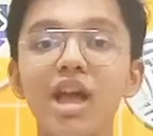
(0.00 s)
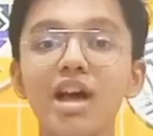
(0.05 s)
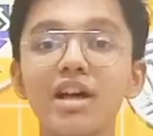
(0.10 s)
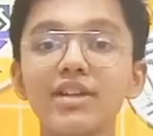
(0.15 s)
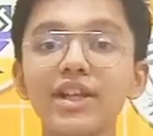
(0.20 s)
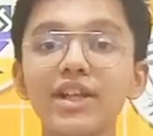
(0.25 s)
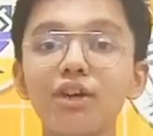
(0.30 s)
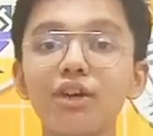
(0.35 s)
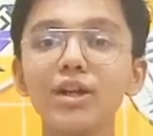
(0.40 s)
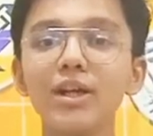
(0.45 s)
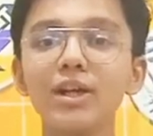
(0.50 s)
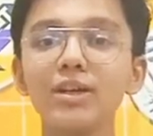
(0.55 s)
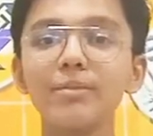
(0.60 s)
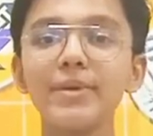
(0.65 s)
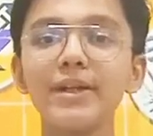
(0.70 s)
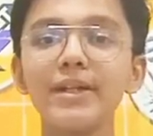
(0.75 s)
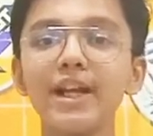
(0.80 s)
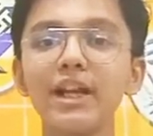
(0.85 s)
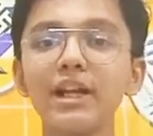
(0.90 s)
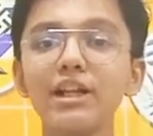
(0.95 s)
Now let
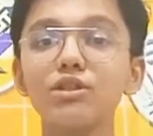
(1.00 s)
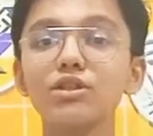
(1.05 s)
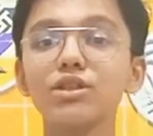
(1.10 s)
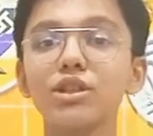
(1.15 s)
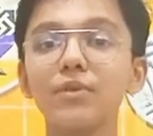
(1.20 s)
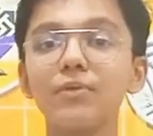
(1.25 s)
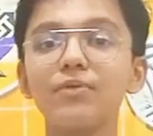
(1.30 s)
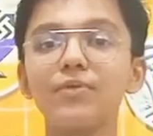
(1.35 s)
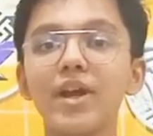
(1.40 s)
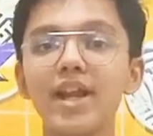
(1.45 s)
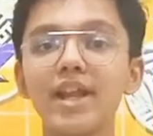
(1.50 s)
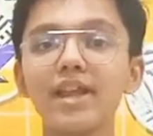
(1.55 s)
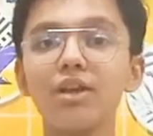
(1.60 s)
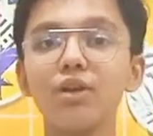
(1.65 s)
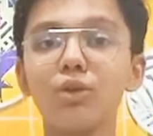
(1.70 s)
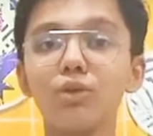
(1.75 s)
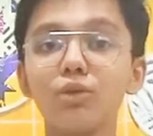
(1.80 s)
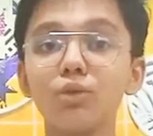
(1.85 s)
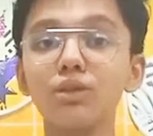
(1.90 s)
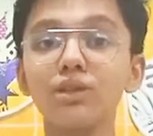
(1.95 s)
me tell you some very
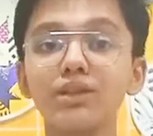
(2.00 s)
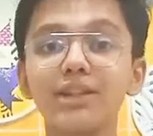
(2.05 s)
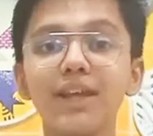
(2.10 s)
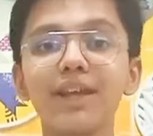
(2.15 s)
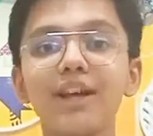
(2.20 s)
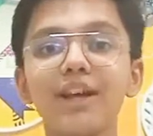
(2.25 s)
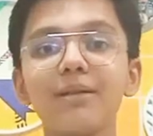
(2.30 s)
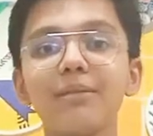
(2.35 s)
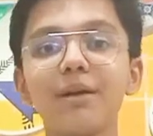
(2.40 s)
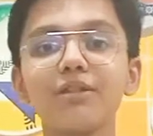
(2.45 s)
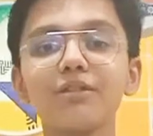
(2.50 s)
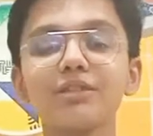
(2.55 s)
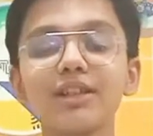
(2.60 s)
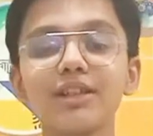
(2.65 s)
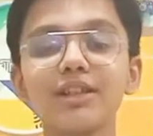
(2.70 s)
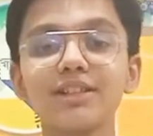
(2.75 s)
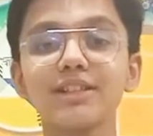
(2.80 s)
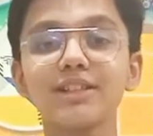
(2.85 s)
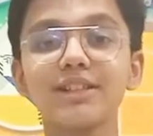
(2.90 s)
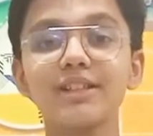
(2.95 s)
cool thing about the
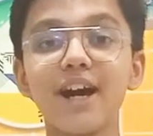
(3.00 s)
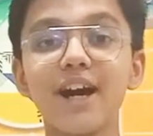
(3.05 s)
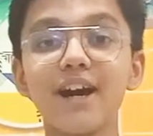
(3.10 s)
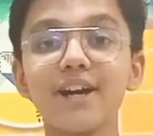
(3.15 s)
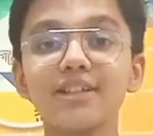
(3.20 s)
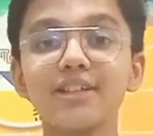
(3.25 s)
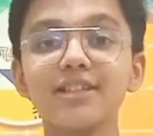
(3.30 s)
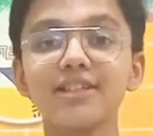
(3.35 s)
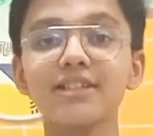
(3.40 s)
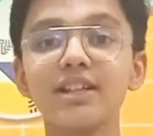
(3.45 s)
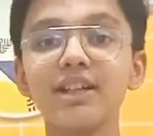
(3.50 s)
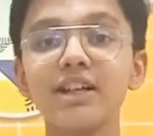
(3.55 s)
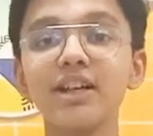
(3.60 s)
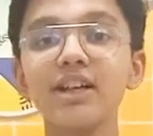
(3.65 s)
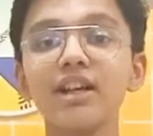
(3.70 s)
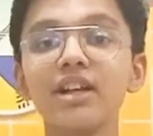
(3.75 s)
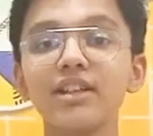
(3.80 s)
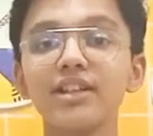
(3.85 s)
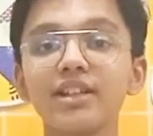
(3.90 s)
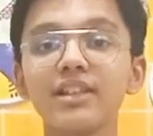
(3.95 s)
stars.
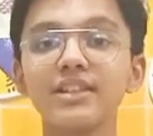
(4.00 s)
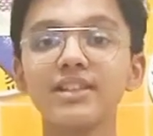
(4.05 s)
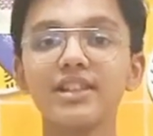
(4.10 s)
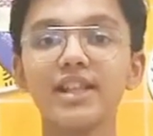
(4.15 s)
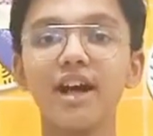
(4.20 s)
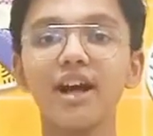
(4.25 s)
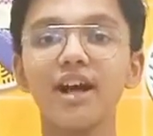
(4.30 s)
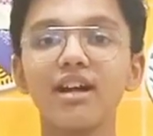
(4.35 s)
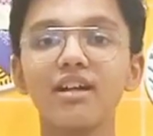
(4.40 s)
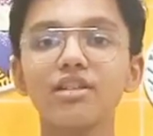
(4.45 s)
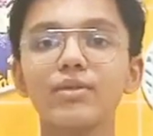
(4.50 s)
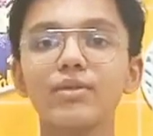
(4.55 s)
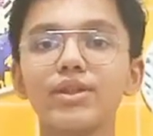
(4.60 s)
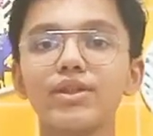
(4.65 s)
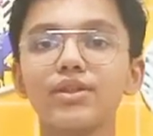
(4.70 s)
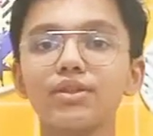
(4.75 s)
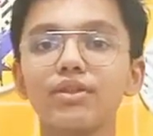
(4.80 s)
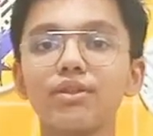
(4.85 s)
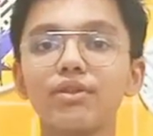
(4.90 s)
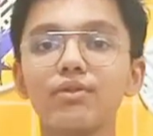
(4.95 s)
The
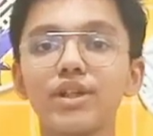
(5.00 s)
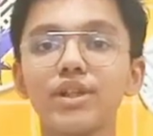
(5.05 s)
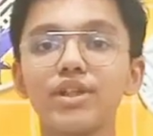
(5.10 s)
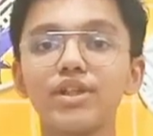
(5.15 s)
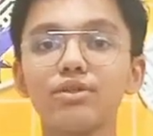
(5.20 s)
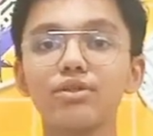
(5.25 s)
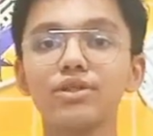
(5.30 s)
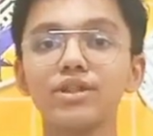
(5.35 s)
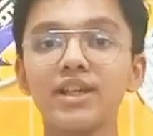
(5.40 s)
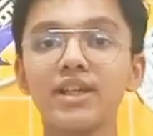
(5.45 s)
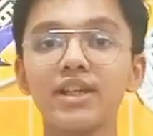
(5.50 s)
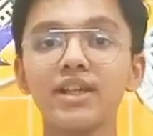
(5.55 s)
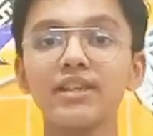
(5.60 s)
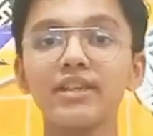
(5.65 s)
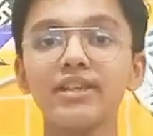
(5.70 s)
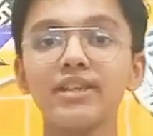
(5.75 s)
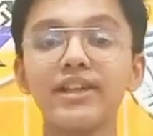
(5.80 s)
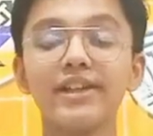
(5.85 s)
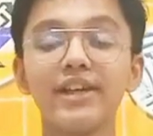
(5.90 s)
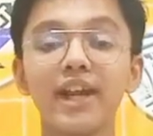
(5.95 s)
stars which you see in
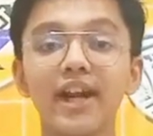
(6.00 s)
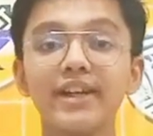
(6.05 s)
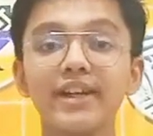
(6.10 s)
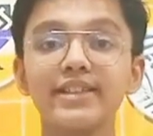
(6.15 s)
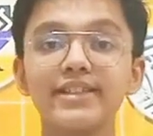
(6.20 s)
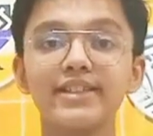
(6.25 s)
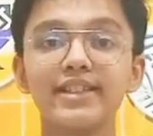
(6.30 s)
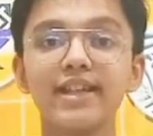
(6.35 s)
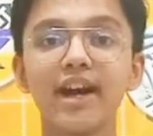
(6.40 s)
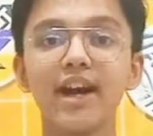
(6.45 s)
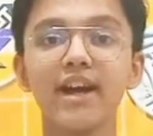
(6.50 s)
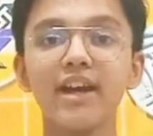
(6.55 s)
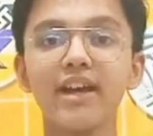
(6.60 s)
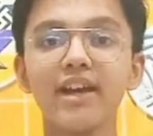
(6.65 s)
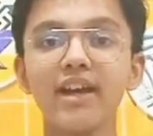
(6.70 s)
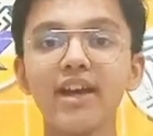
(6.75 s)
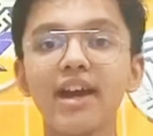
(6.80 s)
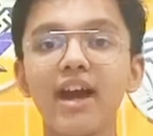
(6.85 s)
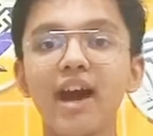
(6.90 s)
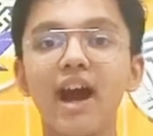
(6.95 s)
the night
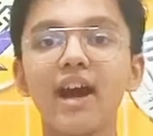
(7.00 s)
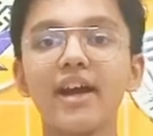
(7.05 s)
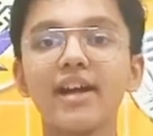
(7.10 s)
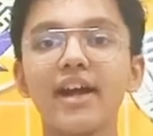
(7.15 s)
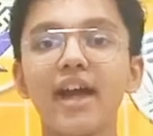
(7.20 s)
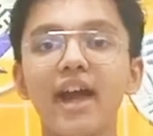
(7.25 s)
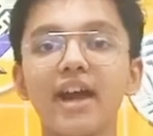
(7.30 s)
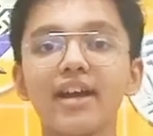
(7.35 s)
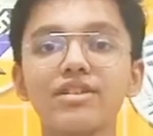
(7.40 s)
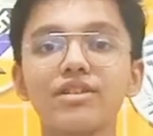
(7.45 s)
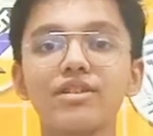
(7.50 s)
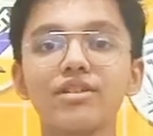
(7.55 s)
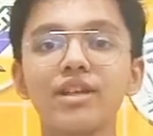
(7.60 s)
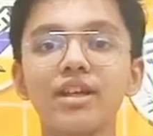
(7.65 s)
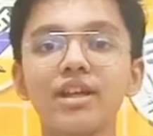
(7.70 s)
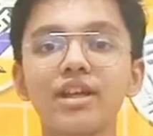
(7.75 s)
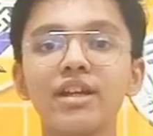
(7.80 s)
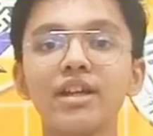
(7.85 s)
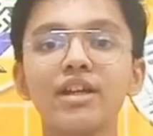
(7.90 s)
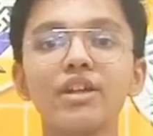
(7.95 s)
sky are
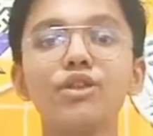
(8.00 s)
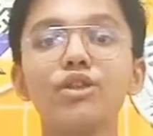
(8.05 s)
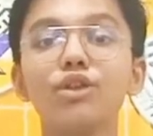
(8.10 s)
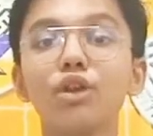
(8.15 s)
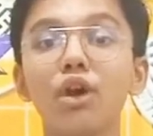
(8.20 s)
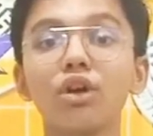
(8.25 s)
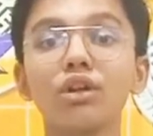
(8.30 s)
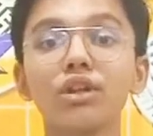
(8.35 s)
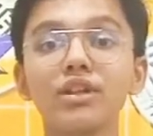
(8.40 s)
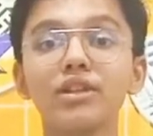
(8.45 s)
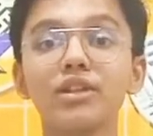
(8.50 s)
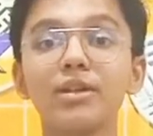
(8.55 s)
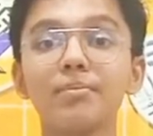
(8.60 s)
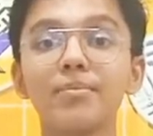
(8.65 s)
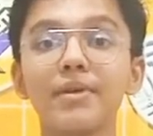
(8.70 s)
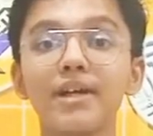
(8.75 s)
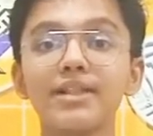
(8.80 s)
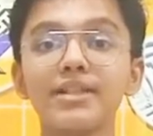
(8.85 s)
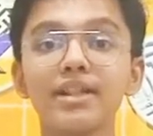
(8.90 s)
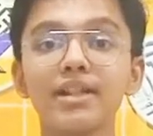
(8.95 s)
actually not in the
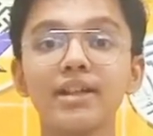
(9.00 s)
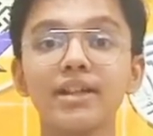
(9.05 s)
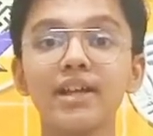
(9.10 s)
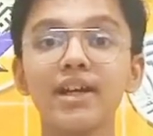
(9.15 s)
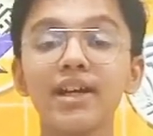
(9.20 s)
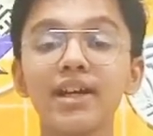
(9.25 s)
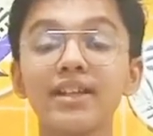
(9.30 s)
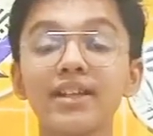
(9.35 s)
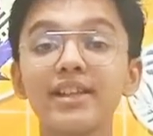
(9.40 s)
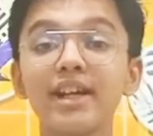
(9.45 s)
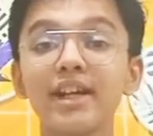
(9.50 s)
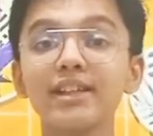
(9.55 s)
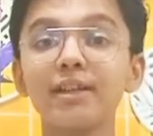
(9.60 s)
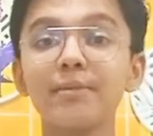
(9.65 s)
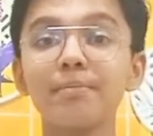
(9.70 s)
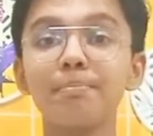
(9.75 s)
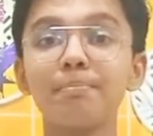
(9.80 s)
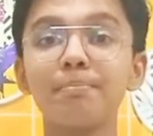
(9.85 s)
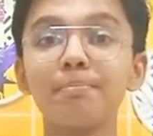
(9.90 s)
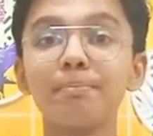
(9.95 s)
present. They are
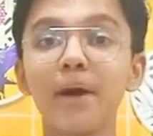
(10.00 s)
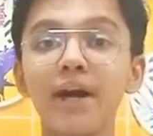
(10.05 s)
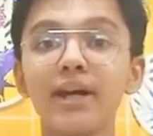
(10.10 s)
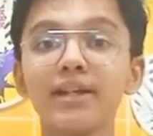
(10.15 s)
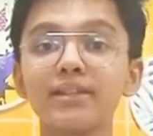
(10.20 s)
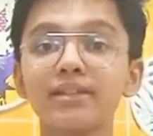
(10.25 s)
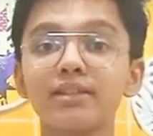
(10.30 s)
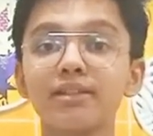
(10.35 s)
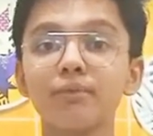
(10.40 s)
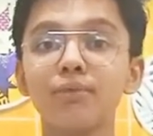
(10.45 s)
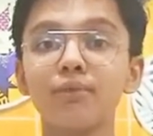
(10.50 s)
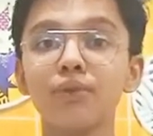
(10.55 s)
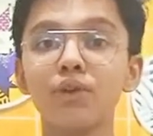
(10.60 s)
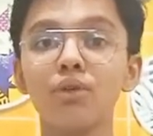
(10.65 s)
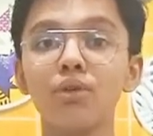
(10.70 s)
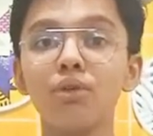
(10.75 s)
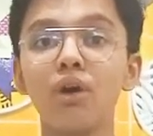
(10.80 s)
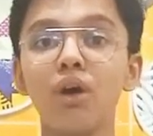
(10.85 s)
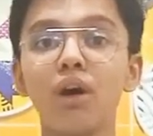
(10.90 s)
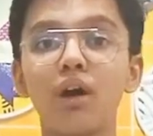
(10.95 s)
the past
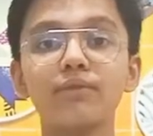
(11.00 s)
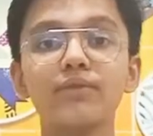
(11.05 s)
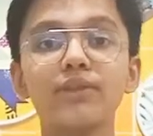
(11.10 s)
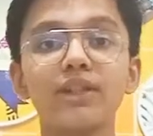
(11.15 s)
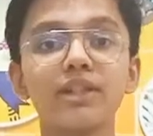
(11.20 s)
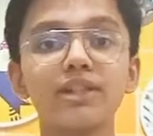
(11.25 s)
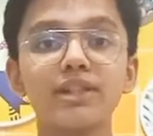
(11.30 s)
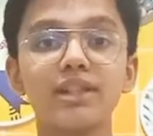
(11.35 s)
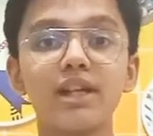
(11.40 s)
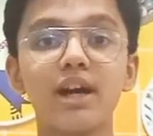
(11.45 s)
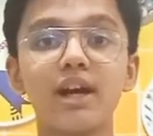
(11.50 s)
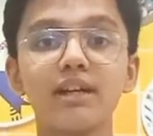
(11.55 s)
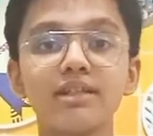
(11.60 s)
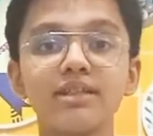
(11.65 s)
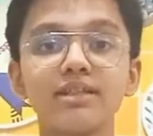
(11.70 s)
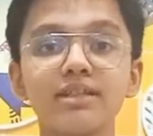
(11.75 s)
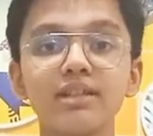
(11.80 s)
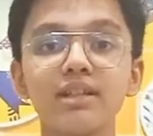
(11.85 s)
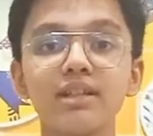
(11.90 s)
view of the stars.